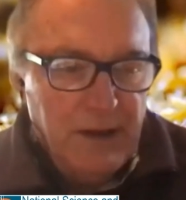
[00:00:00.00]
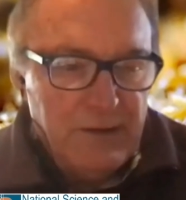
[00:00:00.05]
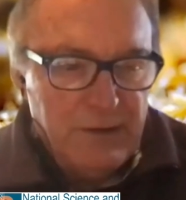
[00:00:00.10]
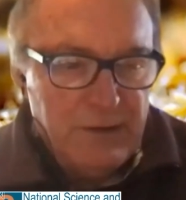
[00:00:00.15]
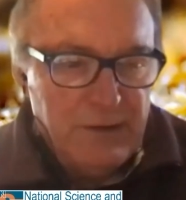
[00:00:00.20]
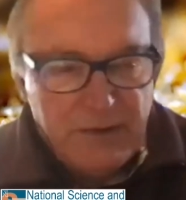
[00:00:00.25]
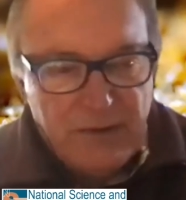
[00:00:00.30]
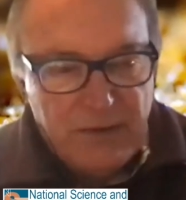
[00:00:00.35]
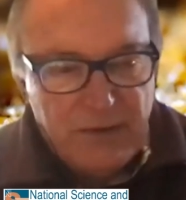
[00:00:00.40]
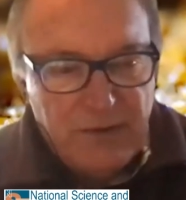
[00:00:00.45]

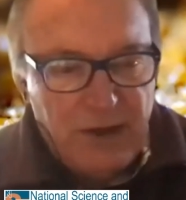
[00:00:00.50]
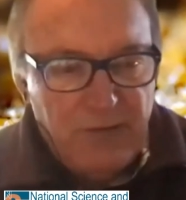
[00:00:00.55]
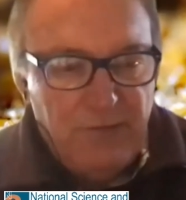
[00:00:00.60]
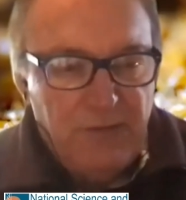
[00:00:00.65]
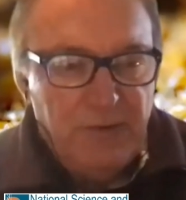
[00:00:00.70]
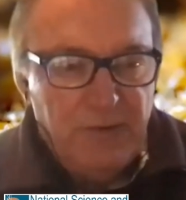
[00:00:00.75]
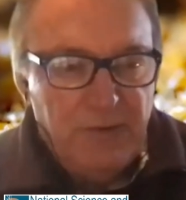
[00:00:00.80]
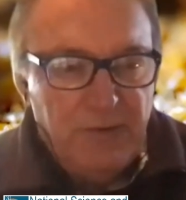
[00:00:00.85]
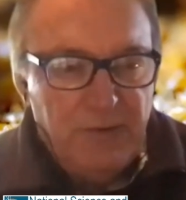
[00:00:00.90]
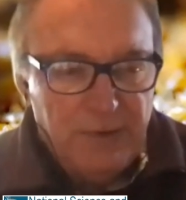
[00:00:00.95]
Just to
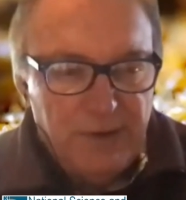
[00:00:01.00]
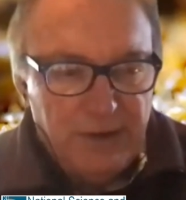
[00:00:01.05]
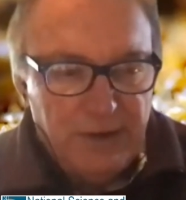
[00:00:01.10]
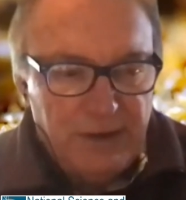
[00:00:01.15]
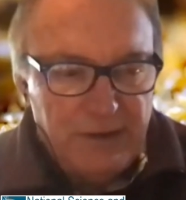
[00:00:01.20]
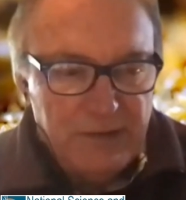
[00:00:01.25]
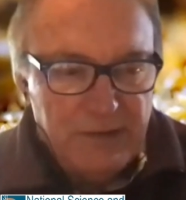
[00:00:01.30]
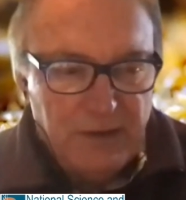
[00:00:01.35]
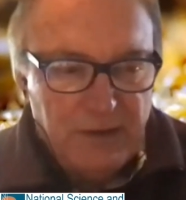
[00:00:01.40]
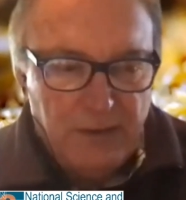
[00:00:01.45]
give you an
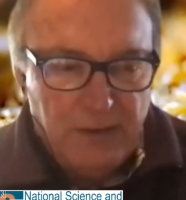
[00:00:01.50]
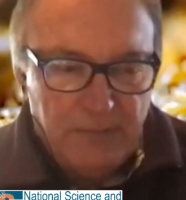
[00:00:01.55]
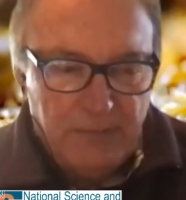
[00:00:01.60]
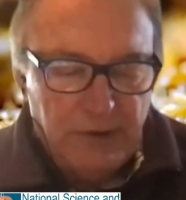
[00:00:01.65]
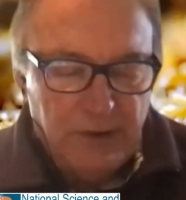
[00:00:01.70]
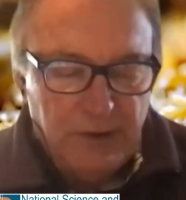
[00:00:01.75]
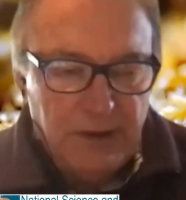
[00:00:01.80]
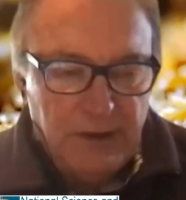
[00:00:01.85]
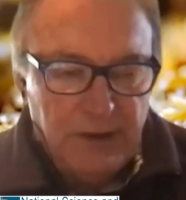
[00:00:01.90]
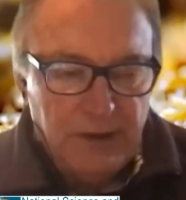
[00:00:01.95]

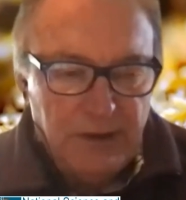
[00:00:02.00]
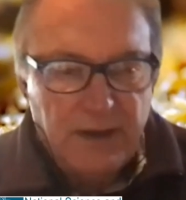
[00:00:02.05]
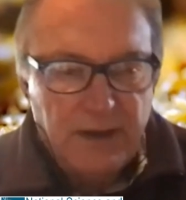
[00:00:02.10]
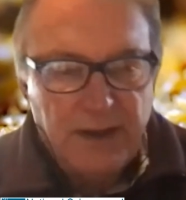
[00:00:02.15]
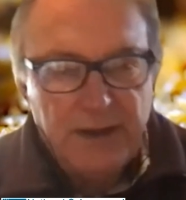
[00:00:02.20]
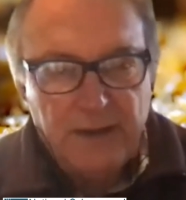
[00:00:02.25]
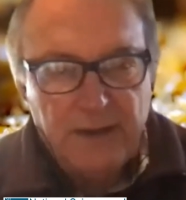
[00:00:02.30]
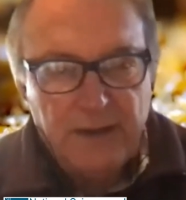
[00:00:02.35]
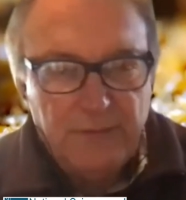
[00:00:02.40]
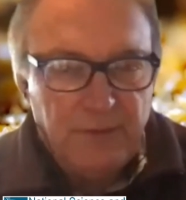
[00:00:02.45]
example, in
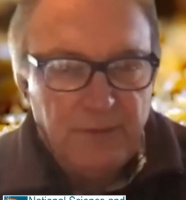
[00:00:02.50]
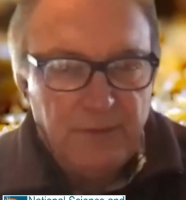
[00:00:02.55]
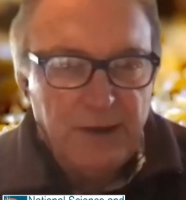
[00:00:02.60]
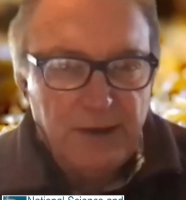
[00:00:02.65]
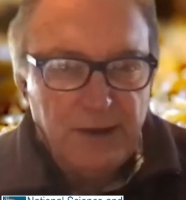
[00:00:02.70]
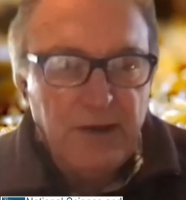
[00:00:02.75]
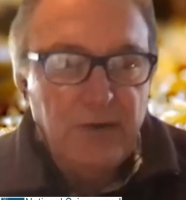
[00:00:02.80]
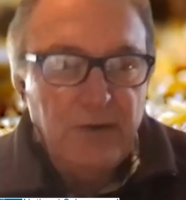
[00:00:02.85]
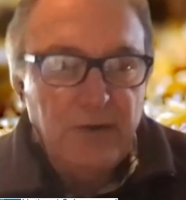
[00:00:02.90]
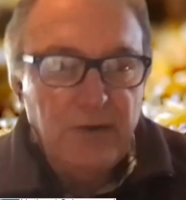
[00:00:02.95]
South
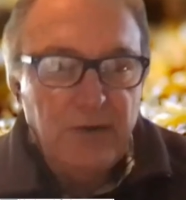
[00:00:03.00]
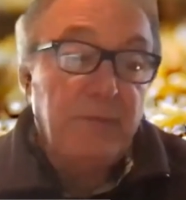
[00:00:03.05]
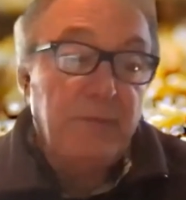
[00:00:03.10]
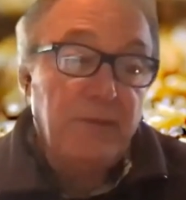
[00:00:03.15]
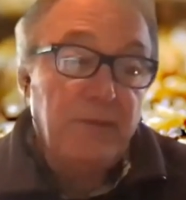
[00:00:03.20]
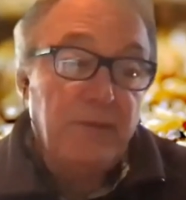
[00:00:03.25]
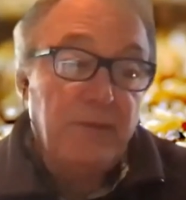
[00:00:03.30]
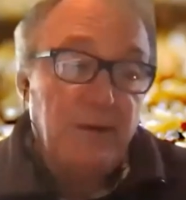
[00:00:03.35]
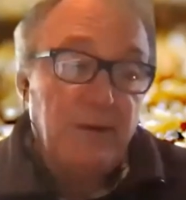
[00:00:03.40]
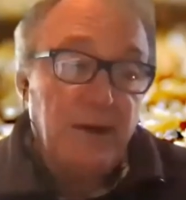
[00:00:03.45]
Africa, there are
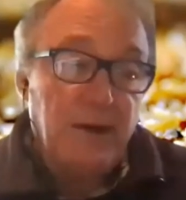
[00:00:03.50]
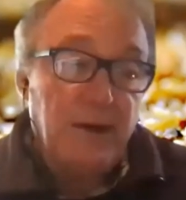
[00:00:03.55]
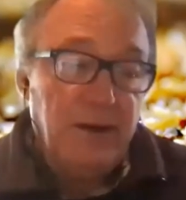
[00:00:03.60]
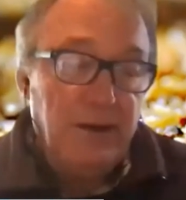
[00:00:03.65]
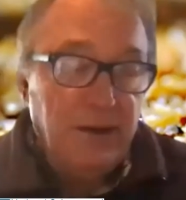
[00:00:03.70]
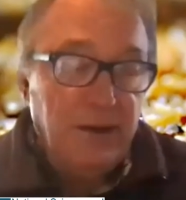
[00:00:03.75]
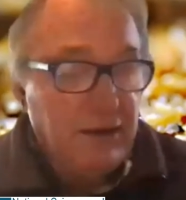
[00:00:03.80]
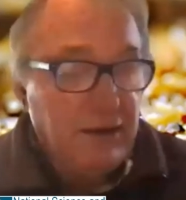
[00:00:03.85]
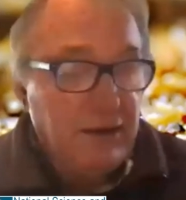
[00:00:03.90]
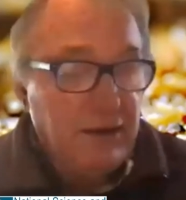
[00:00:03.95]
roughly
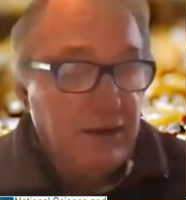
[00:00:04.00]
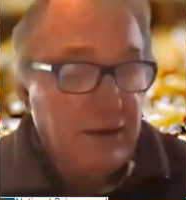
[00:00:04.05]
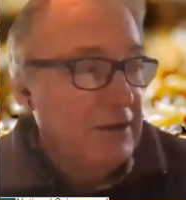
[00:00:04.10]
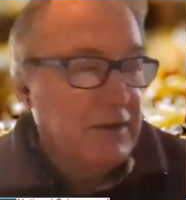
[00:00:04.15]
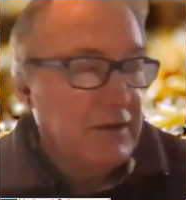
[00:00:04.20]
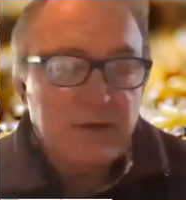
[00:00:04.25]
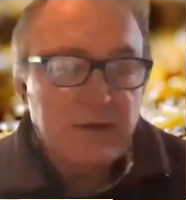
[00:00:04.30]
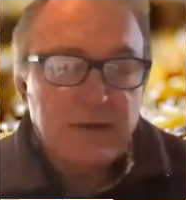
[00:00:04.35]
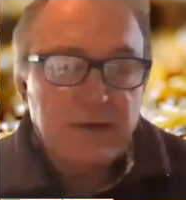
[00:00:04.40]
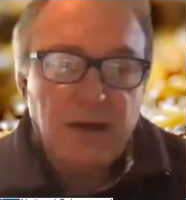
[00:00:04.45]

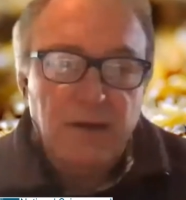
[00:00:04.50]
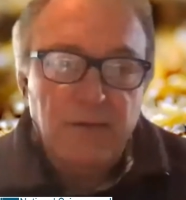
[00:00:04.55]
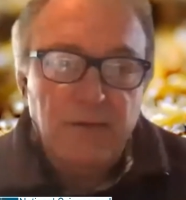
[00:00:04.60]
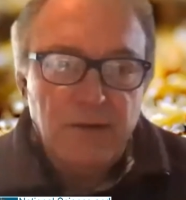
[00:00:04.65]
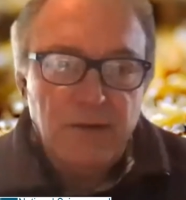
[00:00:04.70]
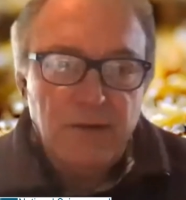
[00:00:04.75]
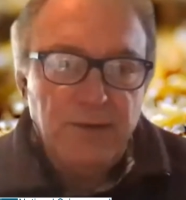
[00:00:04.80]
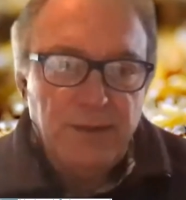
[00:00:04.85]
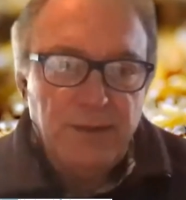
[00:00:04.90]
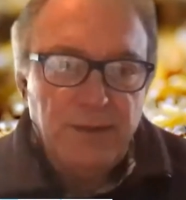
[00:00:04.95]
just over
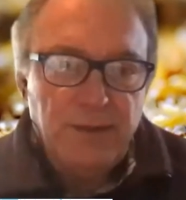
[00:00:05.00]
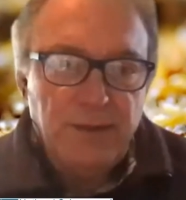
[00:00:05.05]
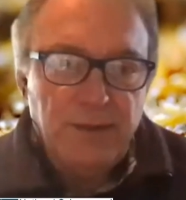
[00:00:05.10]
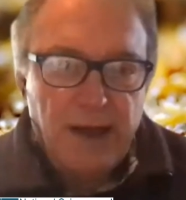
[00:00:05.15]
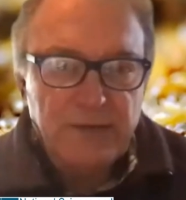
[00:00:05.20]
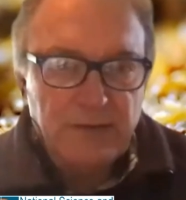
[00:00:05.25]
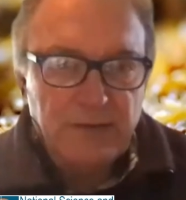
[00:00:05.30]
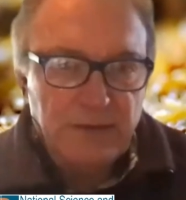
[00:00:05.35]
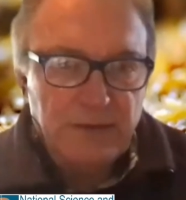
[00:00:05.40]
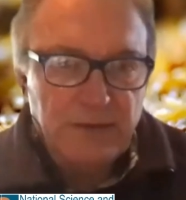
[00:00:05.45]

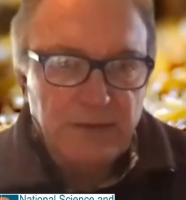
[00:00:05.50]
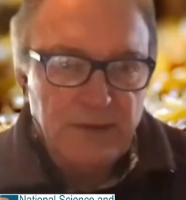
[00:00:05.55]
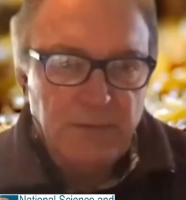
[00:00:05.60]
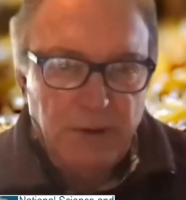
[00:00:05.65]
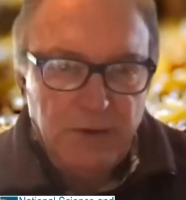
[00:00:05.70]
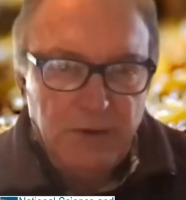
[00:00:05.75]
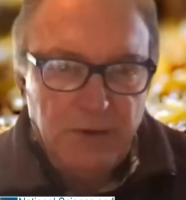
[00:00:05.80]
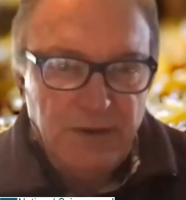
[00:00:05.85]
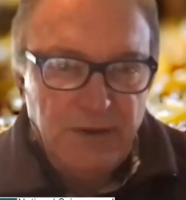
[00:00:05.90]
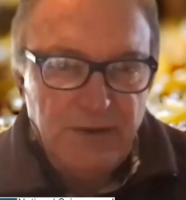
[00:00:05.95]
2,000
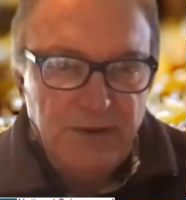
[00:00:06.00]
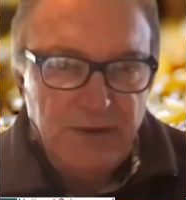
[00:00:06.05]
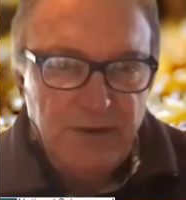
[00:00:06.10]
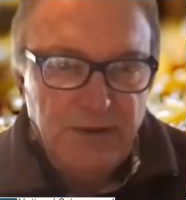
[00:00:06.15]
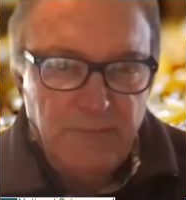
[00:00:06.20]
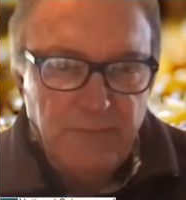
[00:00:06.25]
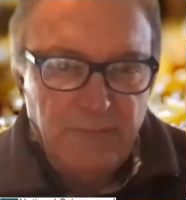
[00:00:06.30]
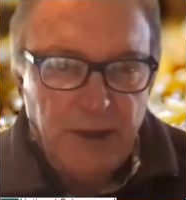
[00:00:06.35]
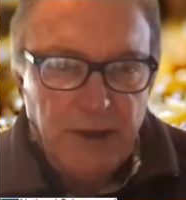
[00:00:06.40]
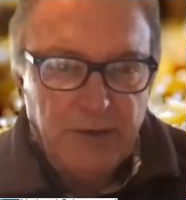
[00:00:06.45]
species
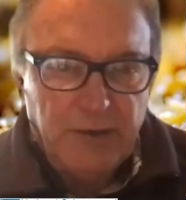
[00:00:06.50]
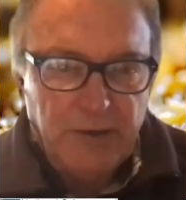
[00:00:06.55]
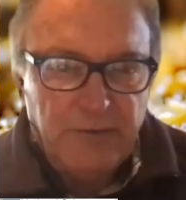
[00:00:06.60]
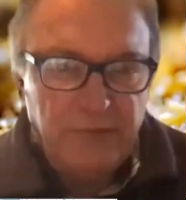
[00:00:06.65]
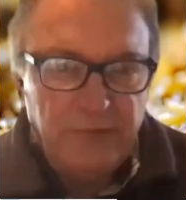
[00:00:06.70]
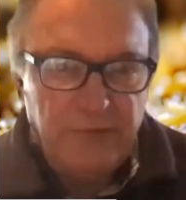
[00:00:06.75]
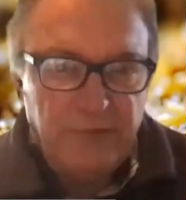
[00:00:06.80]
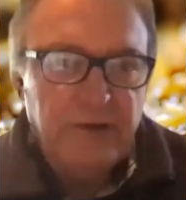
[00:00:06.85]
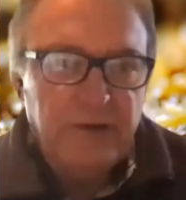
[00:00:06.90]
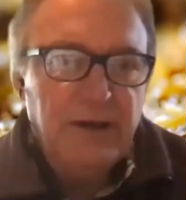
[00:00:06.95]
of bees.